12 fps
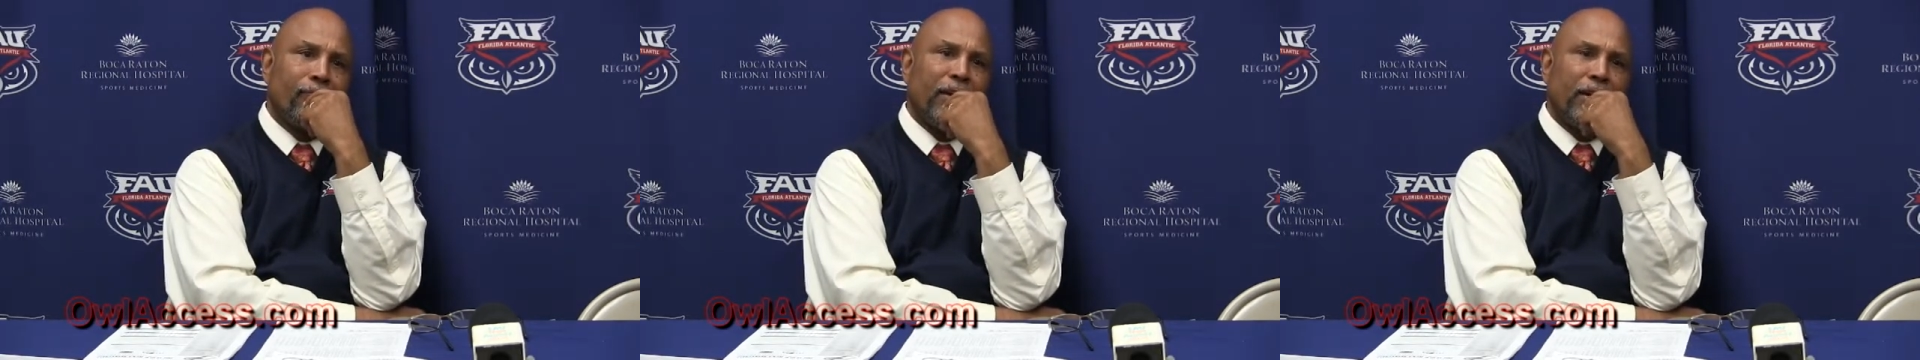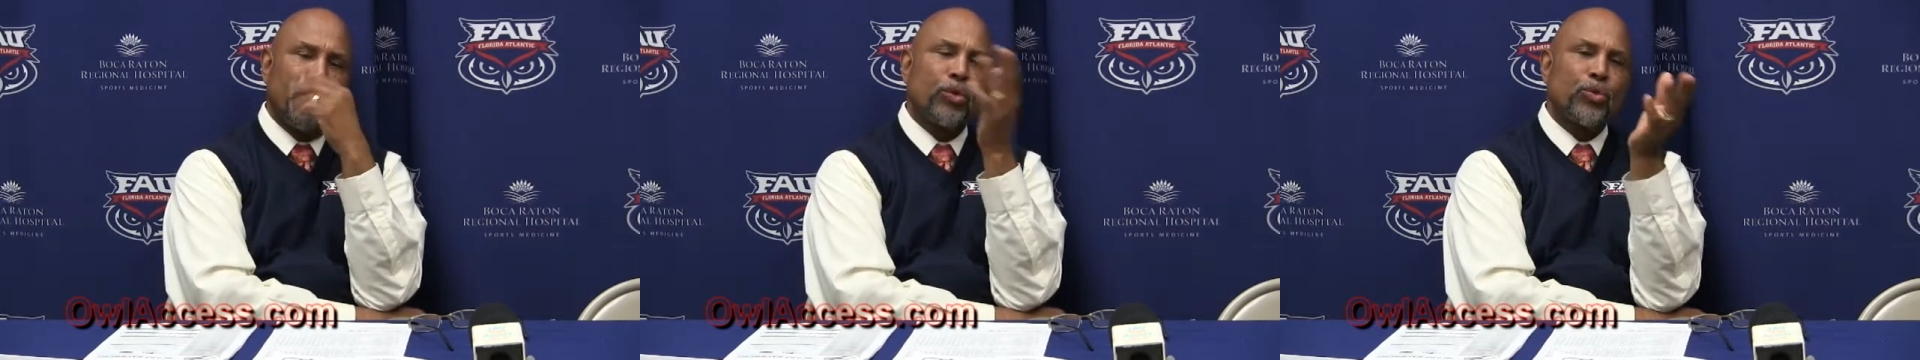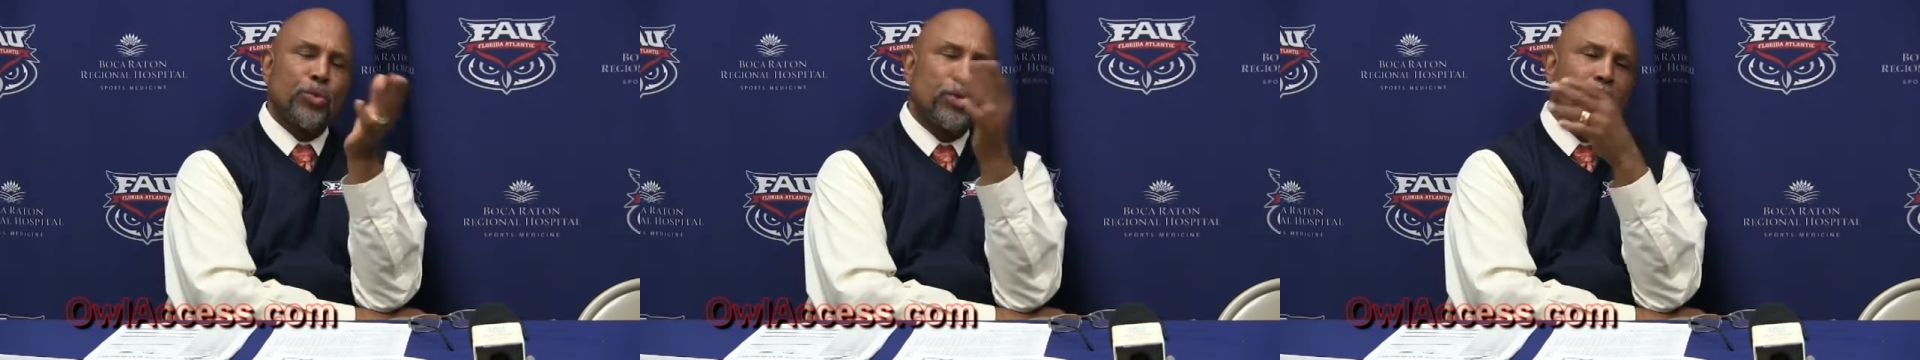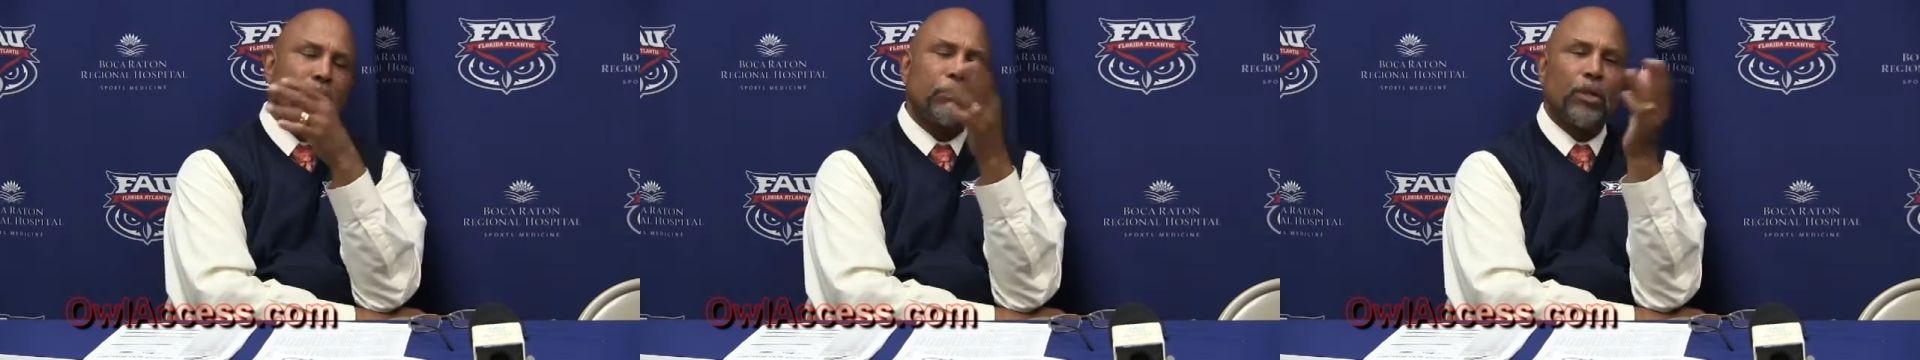And those were
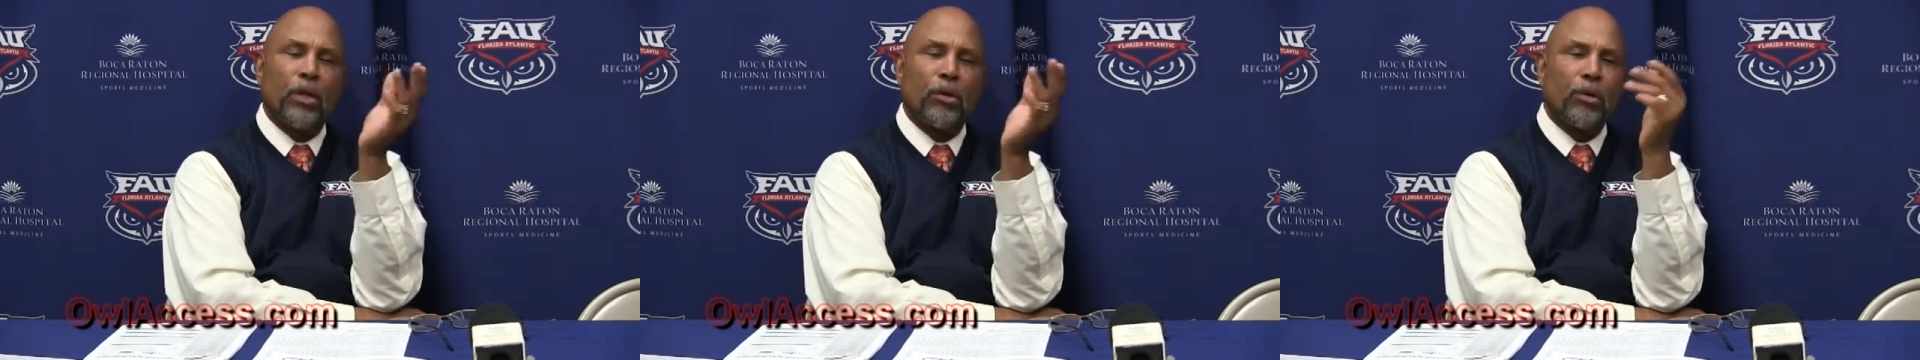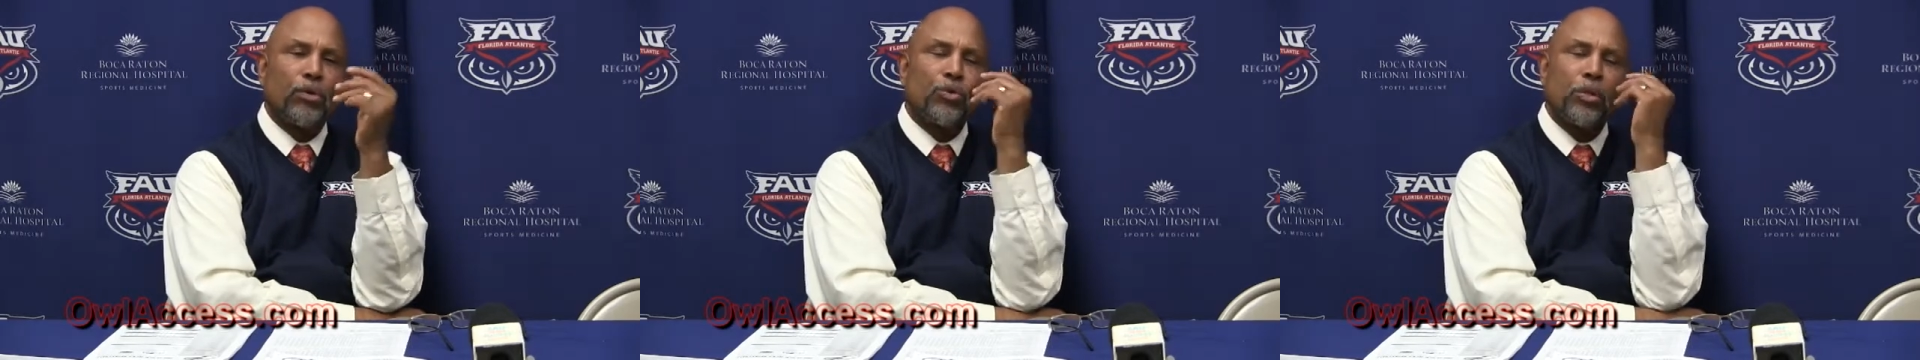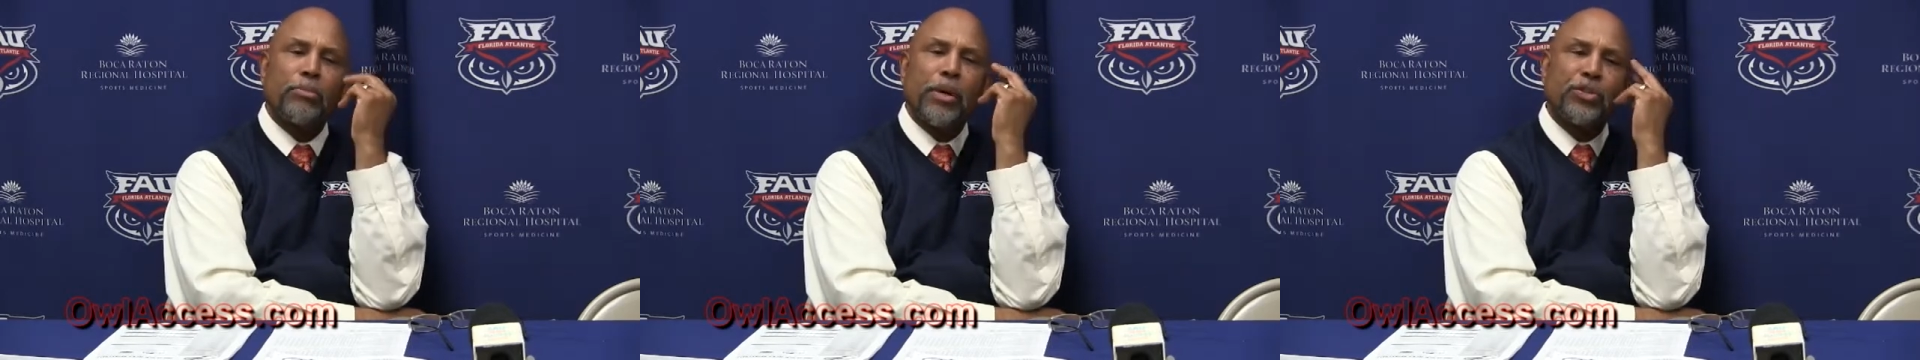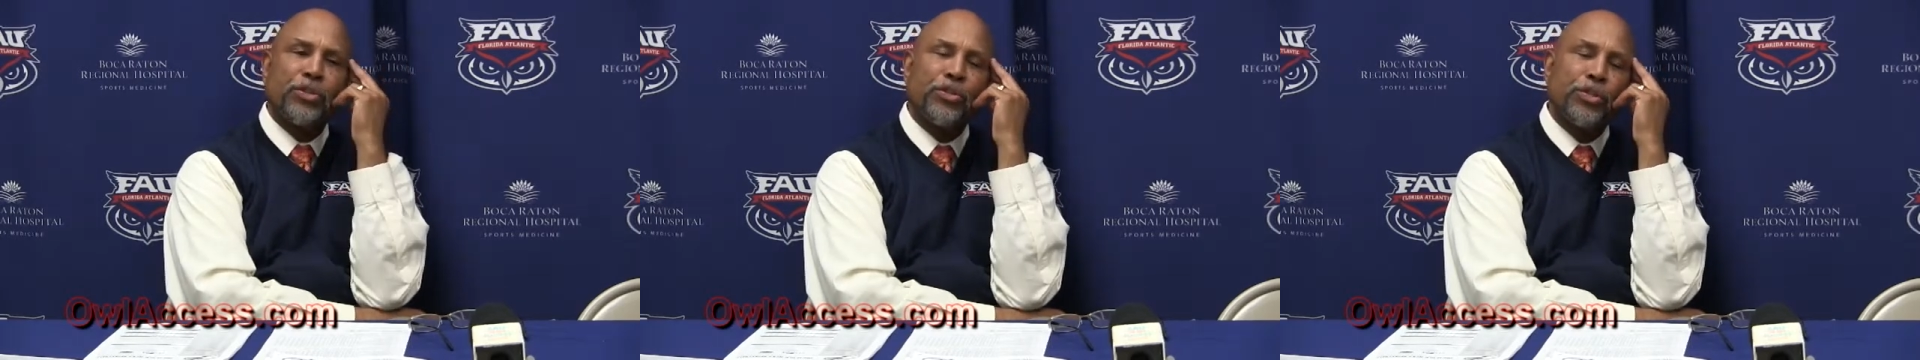the, you know, those are the
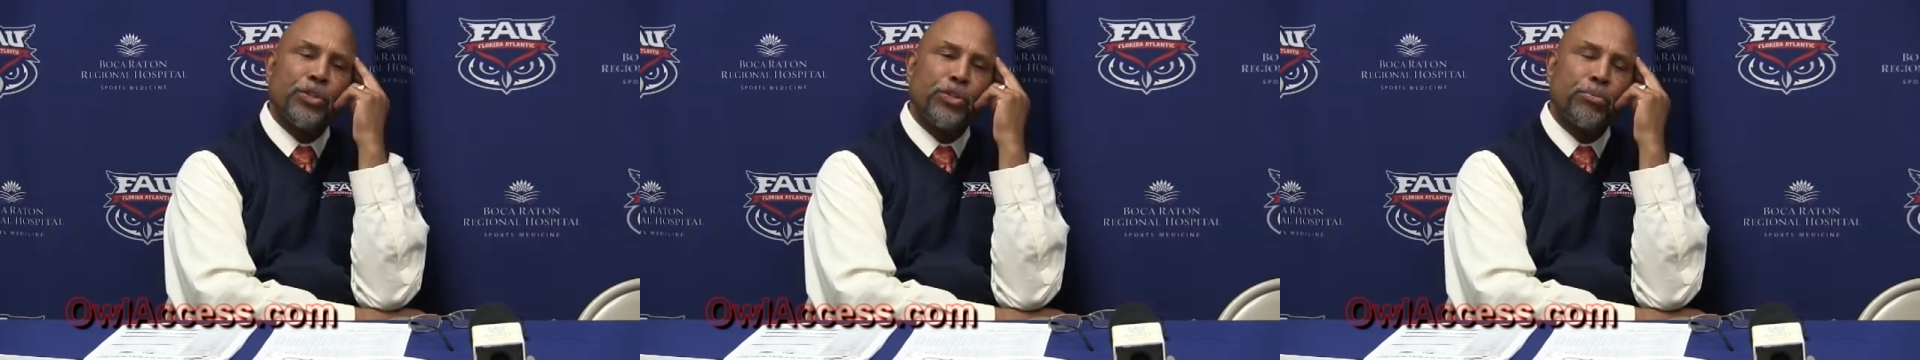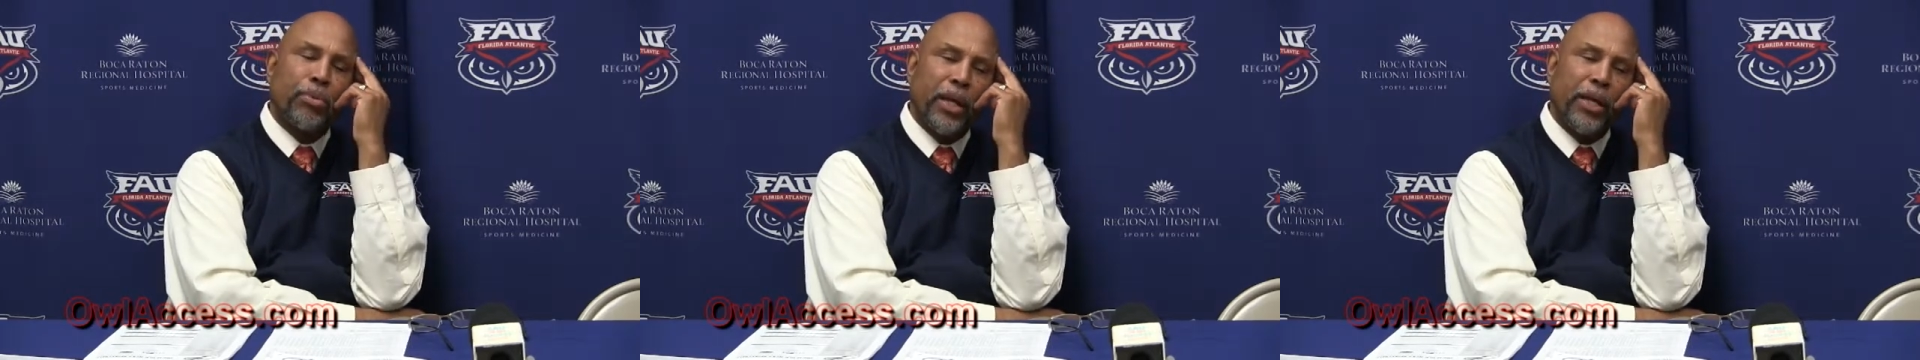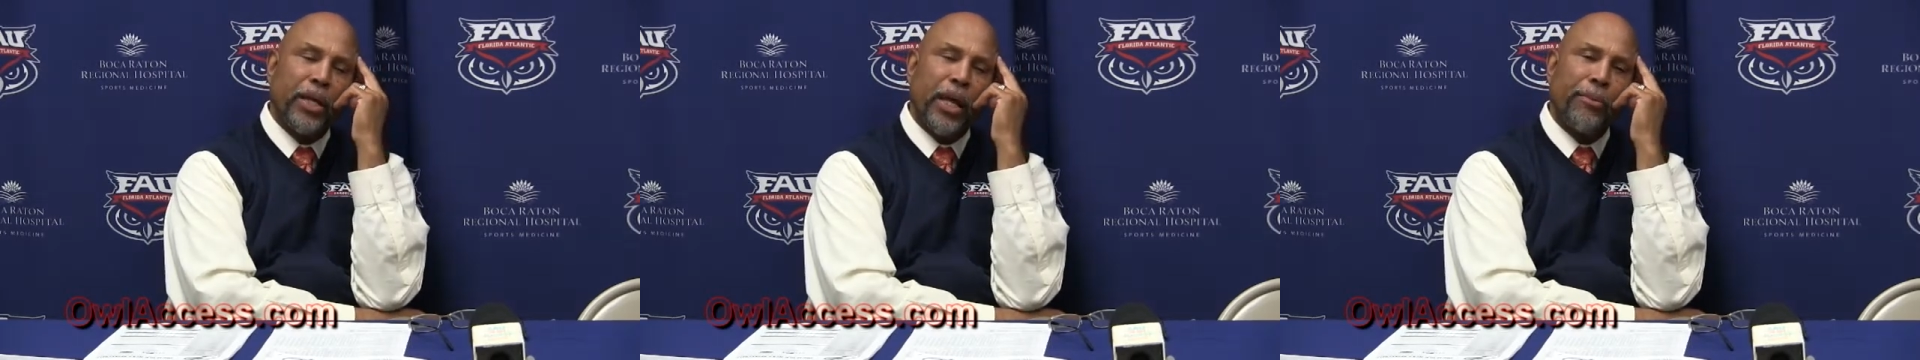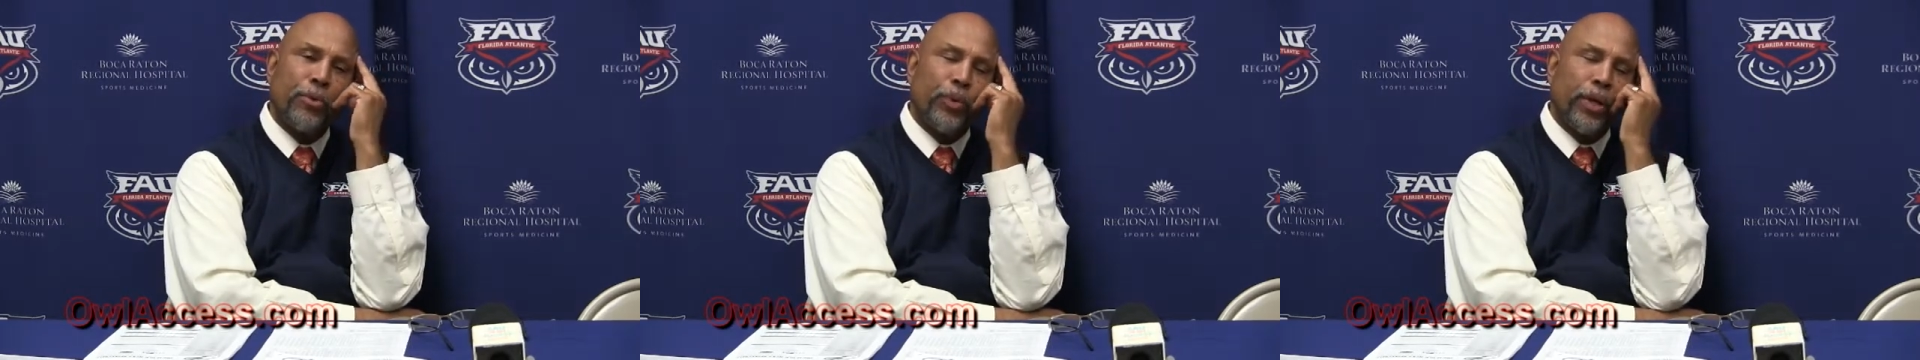messages. You play the
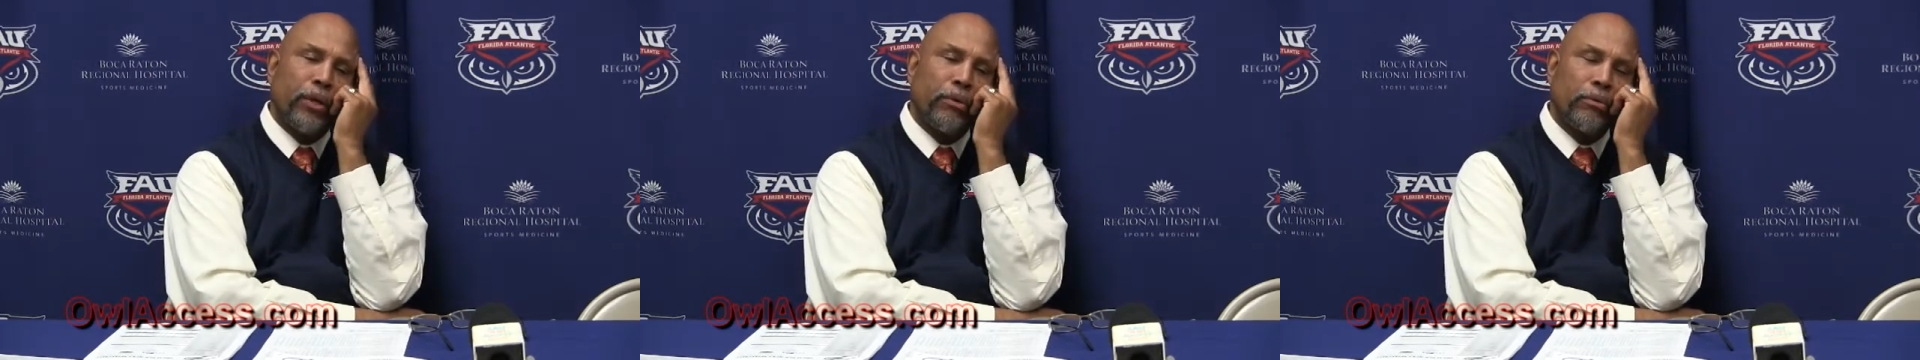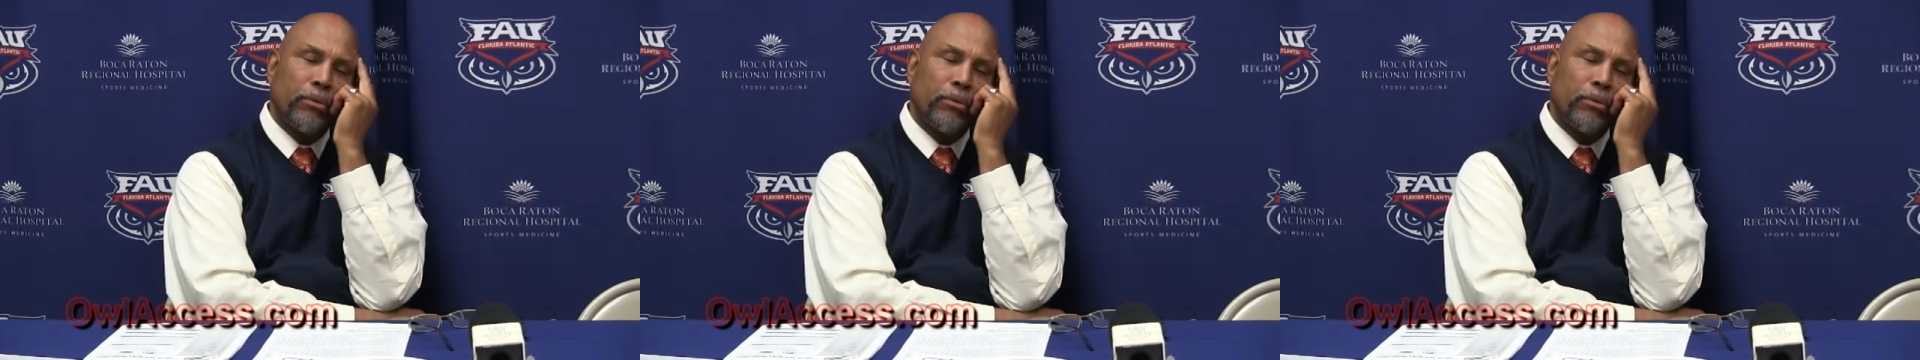game to win.